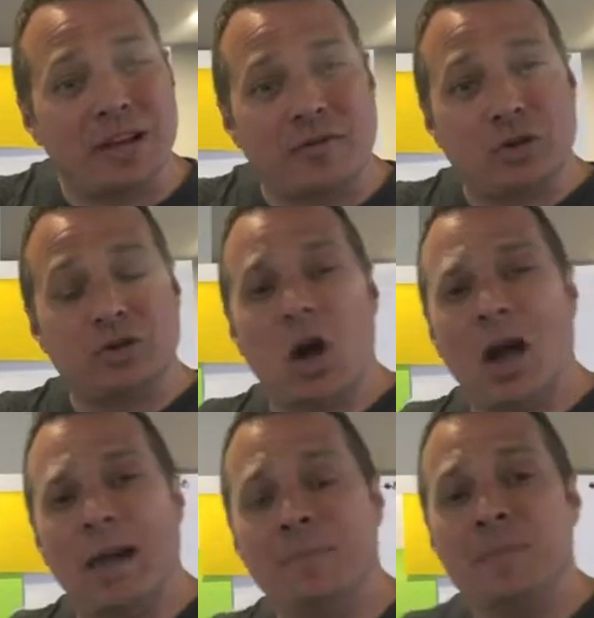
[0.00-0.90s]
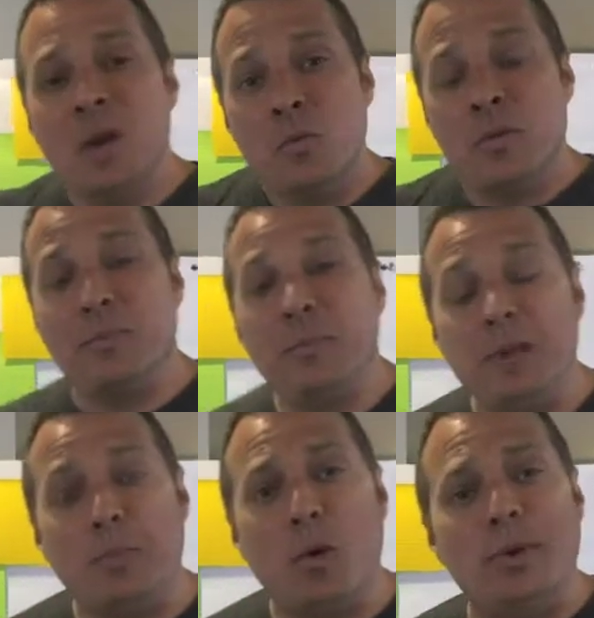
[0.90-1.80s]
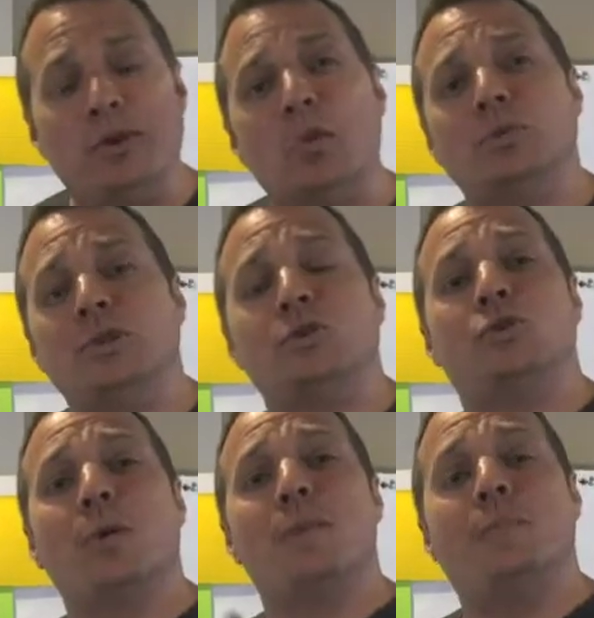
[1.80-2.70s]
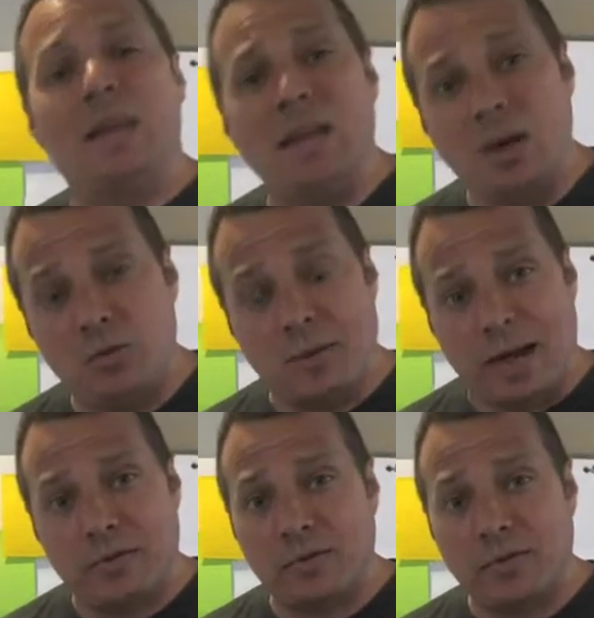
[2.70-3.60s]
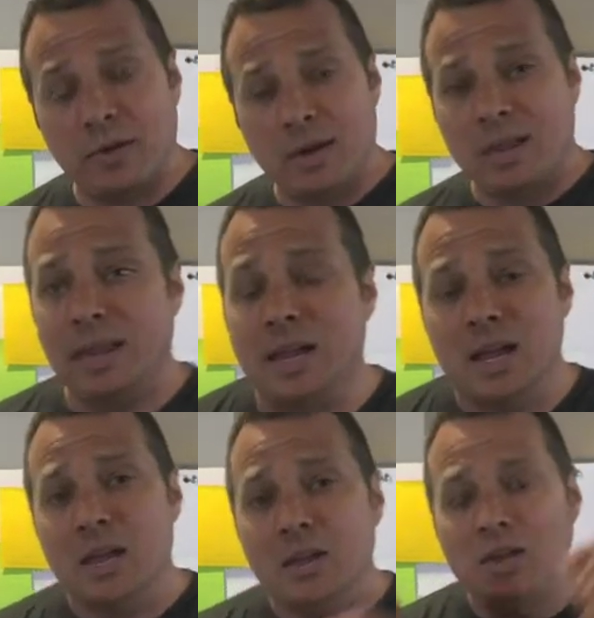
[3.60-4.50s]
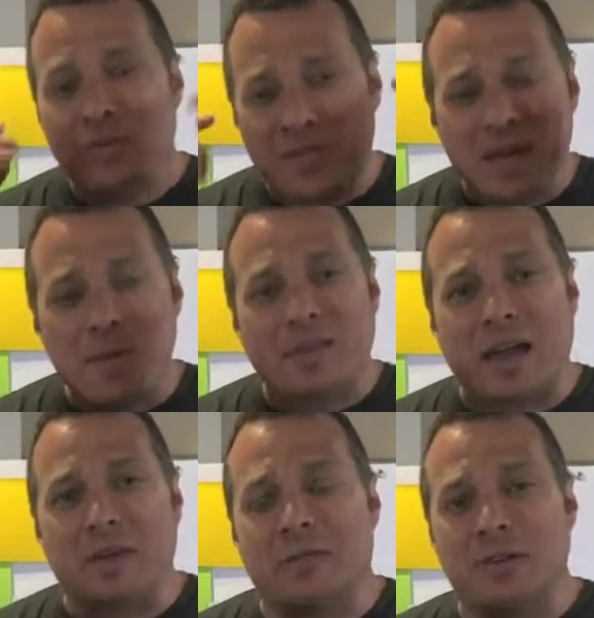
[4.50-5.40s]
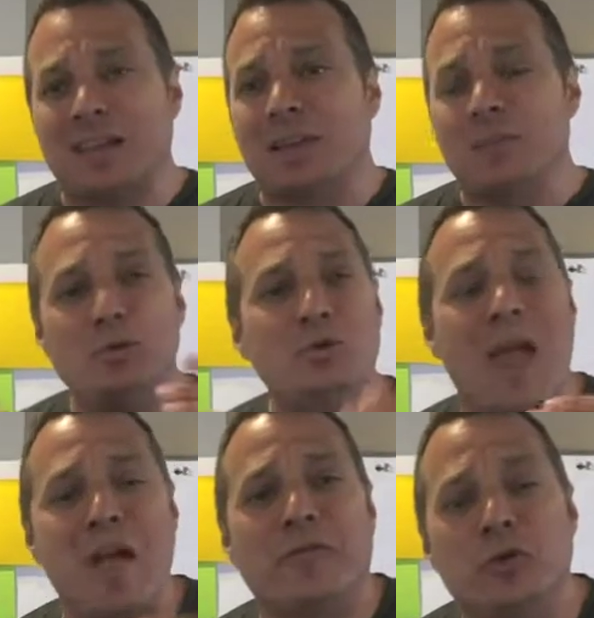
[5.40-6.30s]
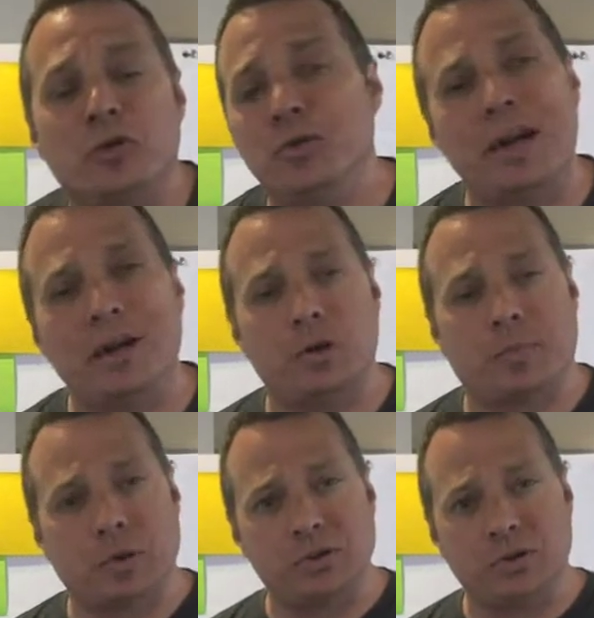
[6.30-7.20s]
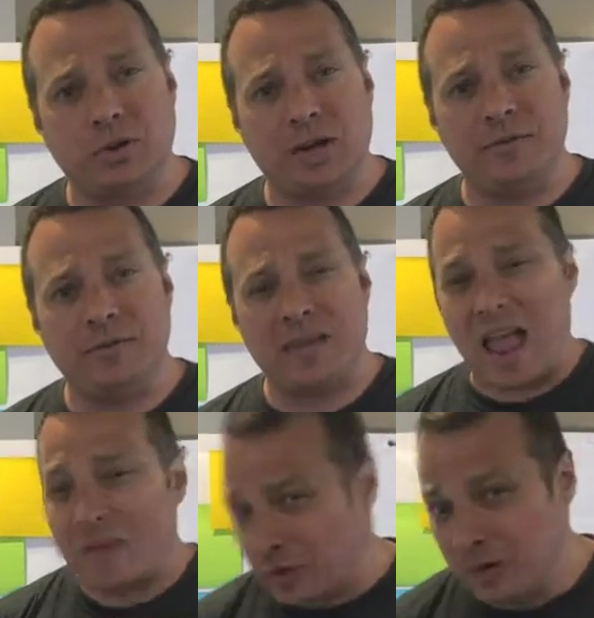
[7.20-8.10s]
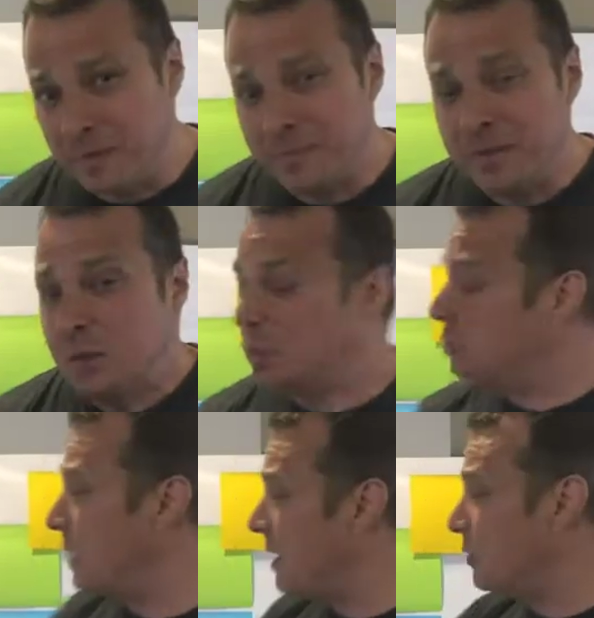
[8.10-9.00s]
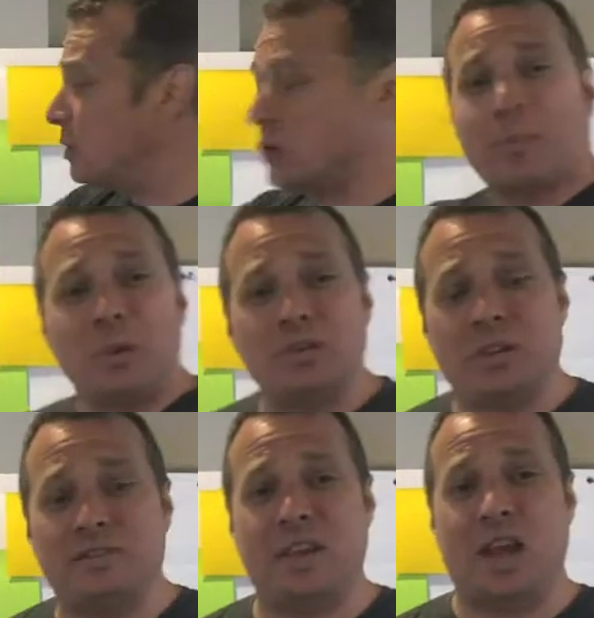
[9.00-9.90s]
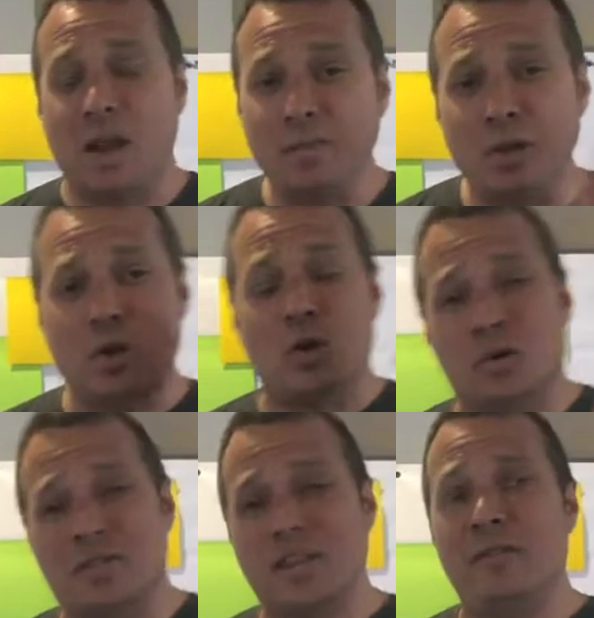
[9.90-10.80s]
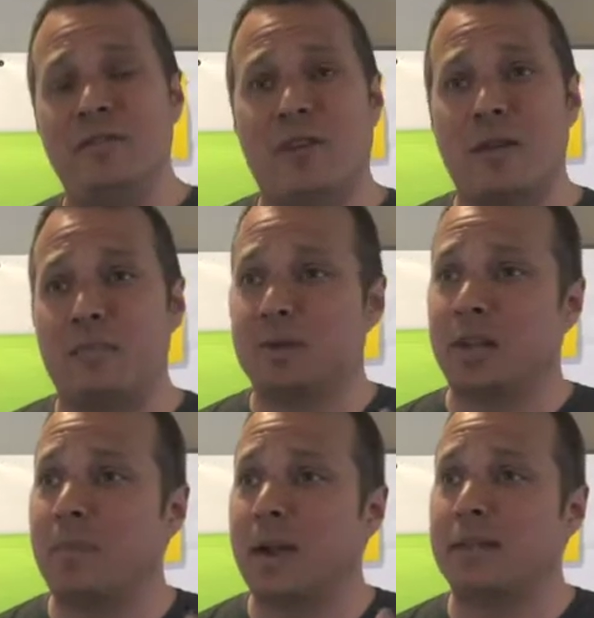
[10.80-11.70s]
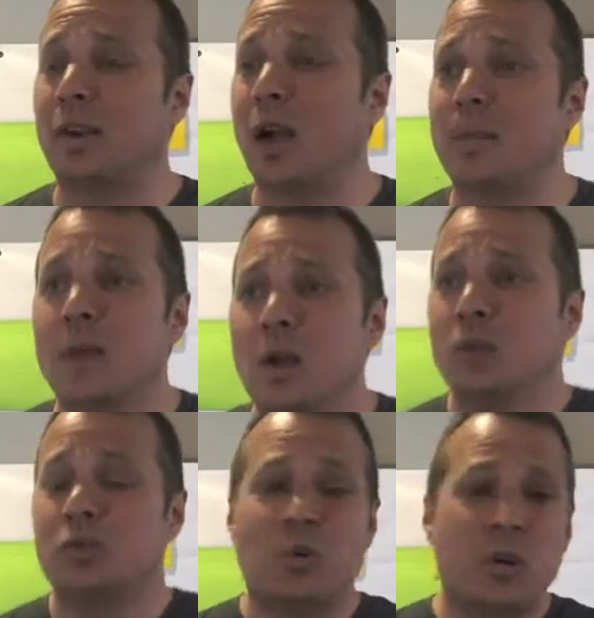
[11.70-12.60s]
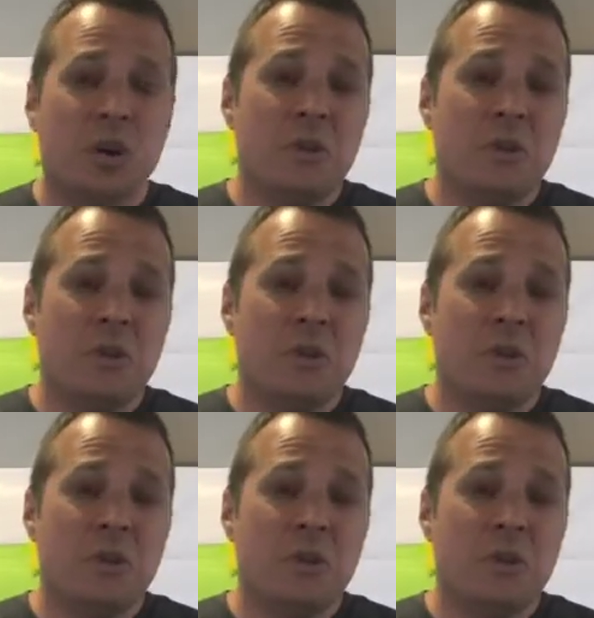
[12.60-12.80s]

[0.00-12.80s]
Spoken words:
of our time with people we don't enjoy being with, think about that for a second. Would you ever do that in your personal life? Ever? Would you ever in your personal life say, I'm going to go to 75% of my time? So,